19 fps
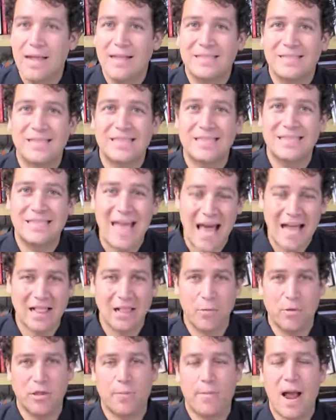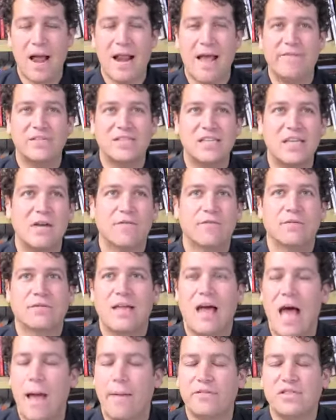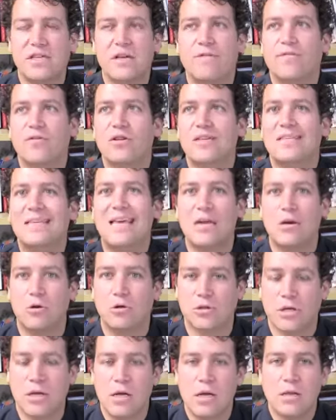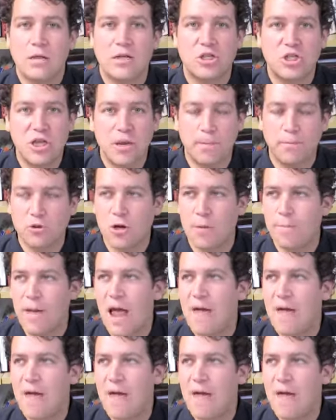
It's exactly what they're buying. I've seen it for time. I've seen it for years, the cheap shrimp.